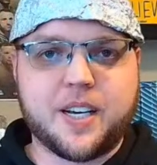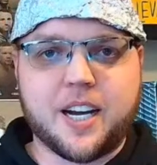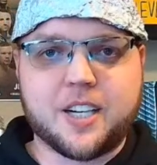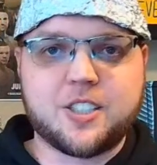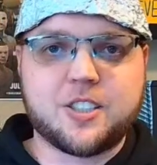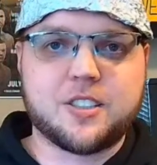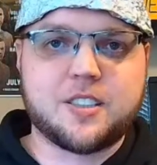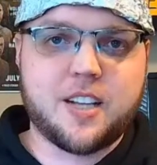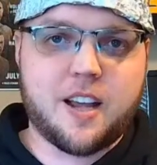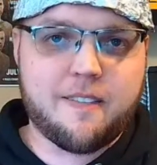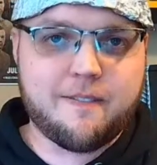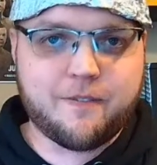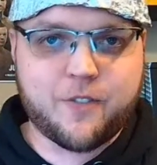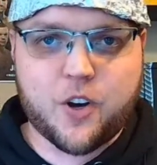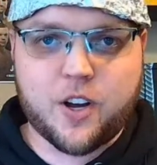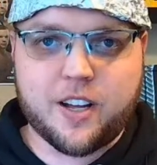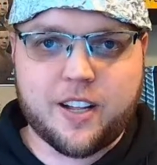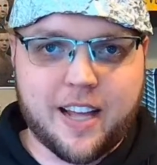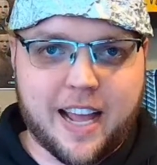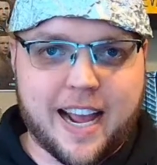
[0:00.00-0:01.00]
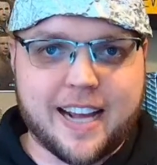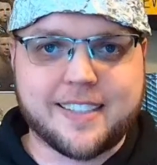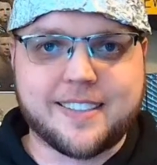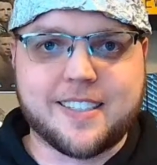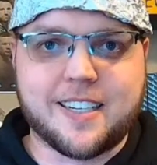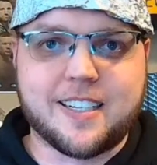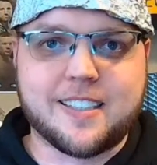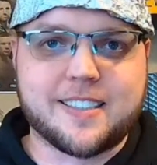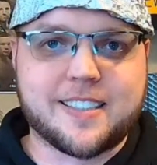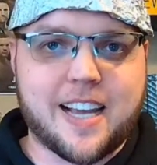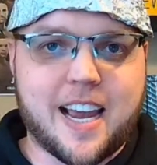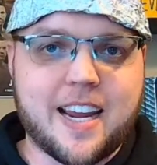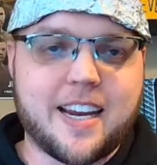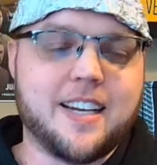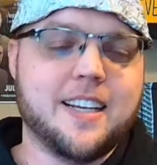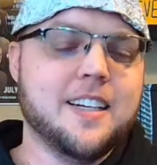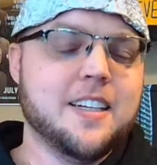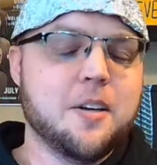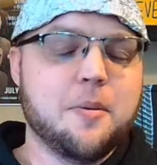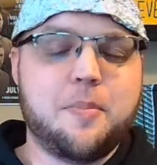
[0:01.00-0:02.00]
got your tinfoil hats on
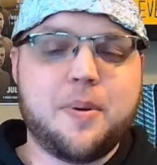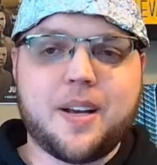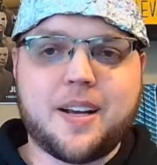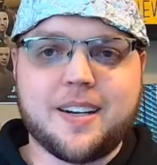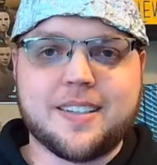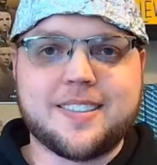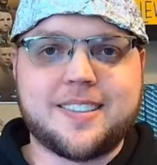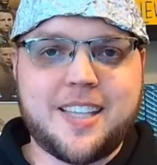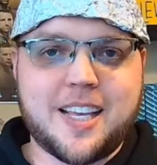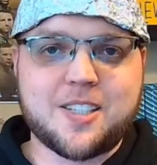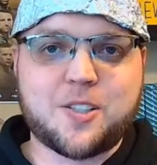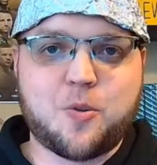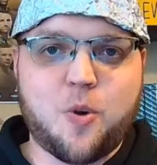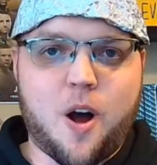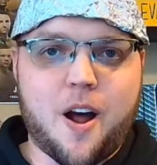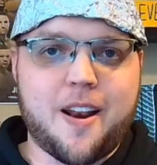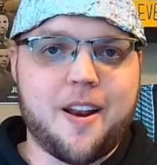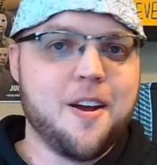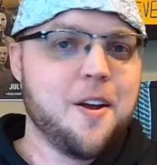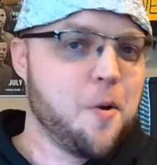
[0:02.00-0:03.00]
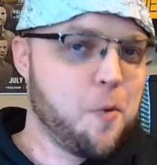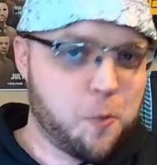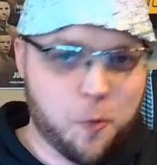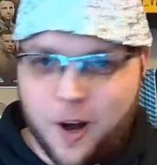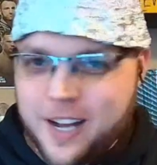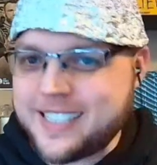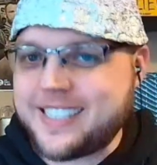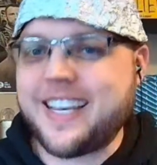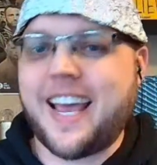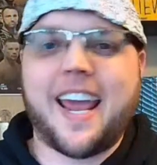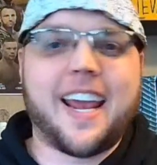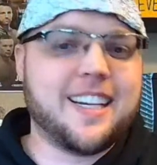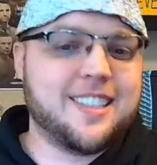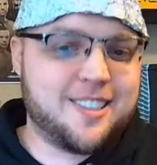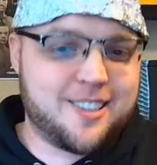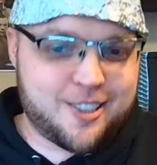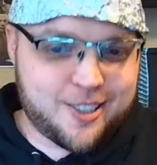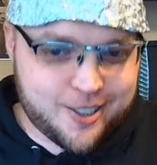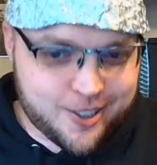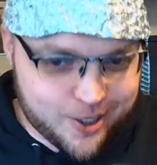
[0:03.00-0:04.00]
tight because this one was
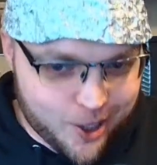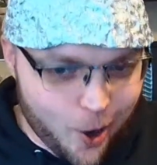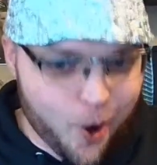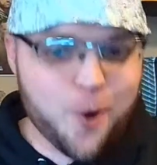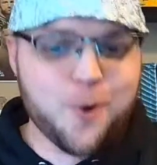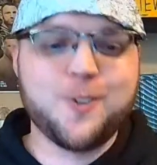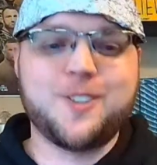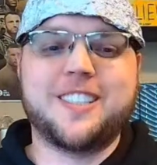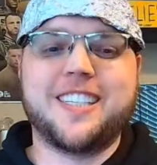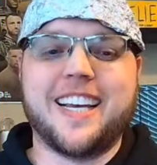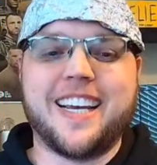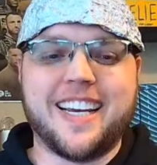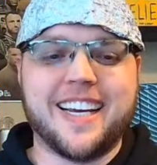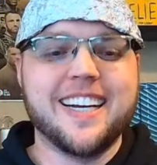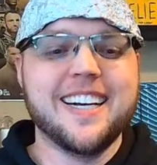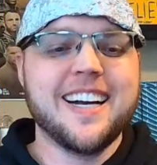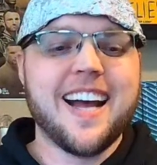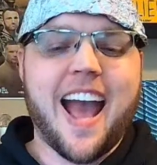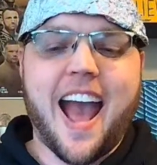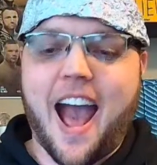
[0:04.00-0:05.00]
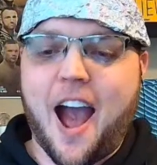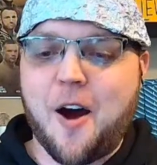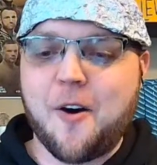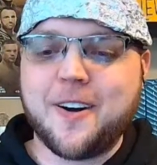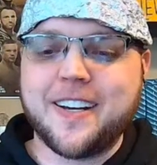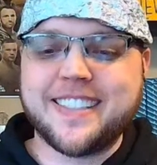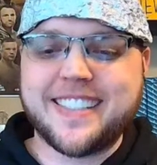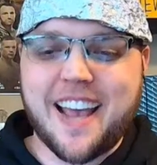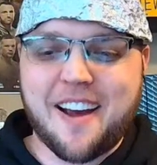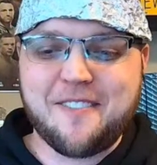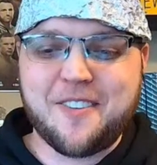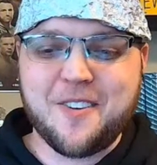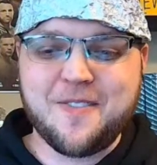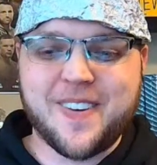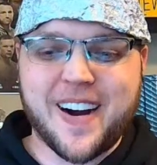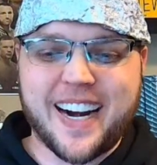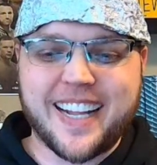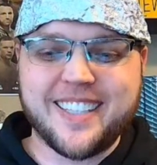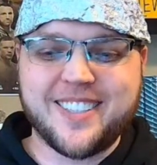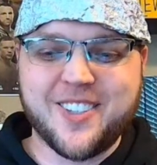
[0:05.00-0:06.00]
a doozy. How is
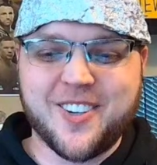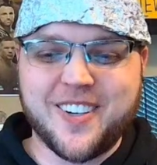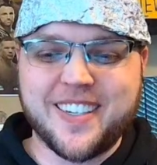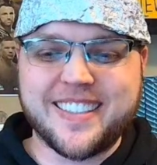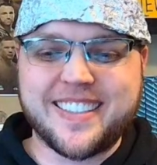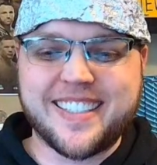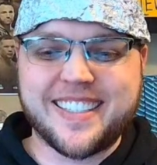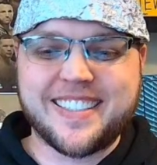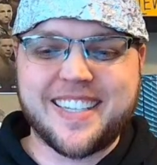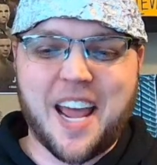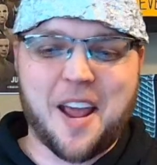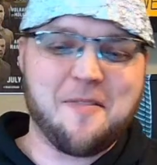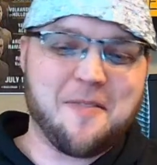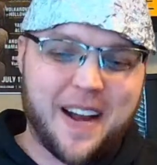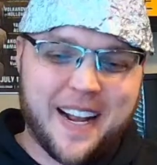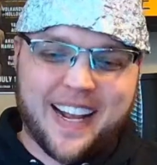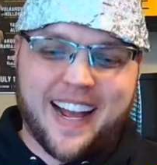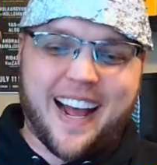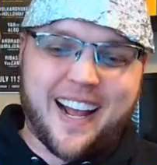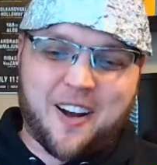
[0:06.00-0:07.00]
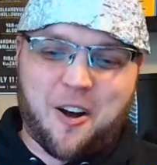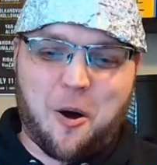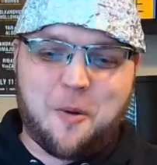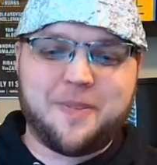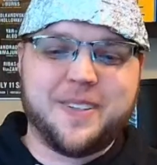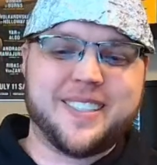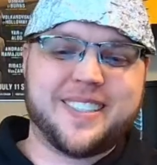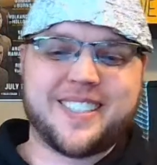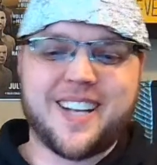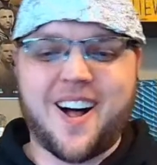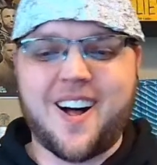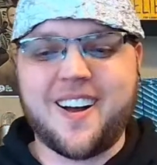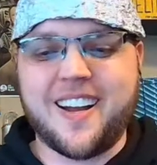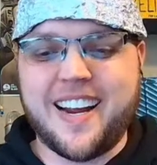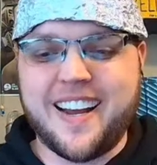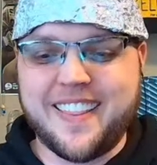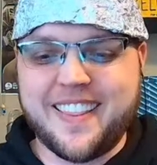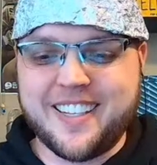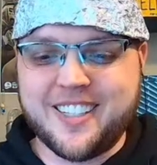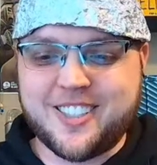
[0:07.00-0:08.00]
everybody doing today? My guy Colby Saul
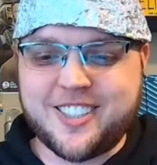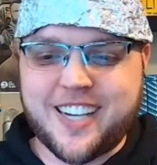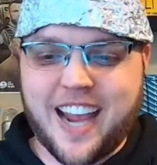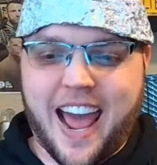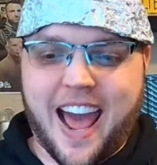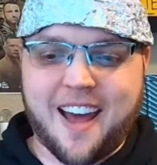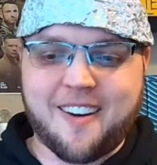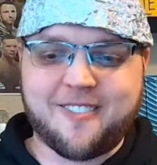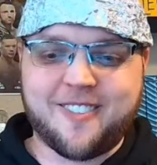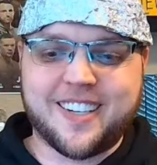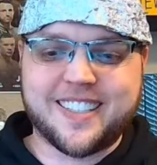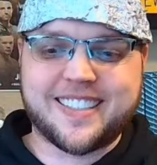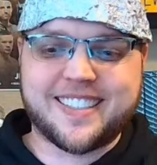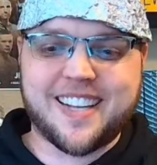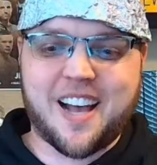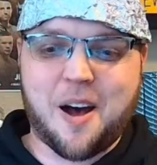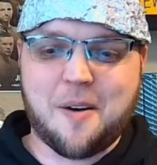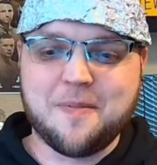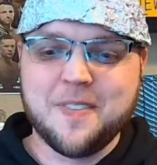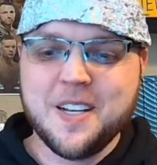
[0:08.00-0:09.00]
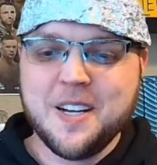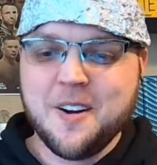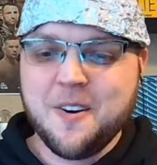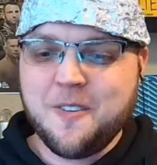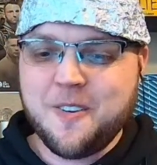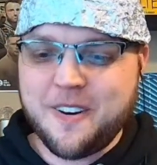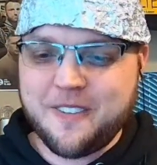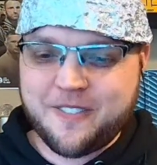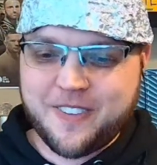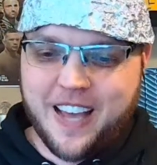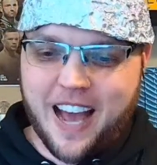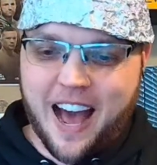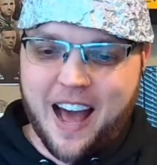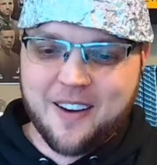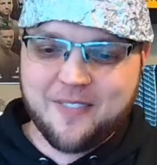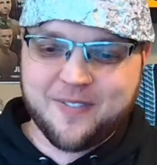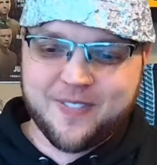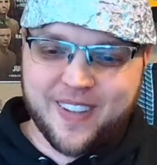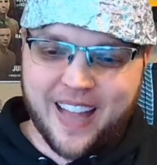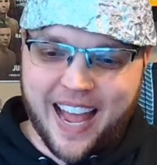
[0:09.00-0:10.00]
in the chat. What's up? We've
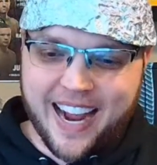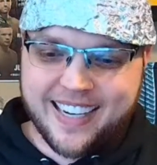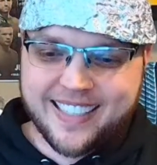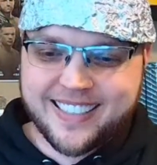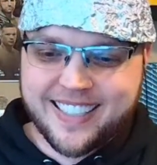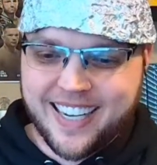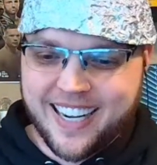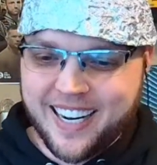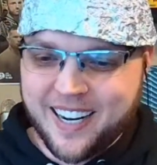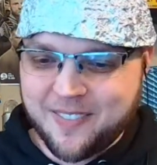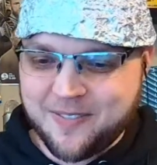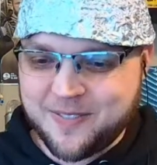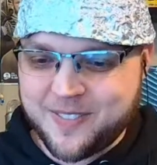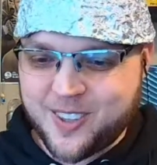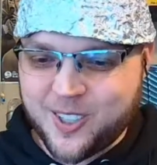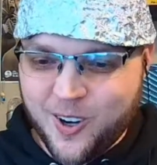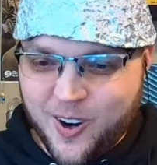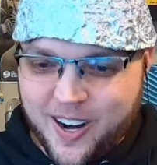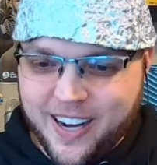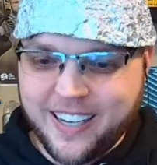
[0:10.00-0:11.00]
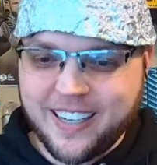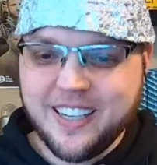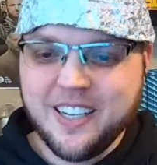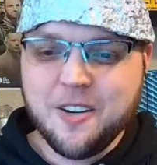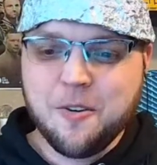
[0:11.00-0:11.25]
got Black DM3.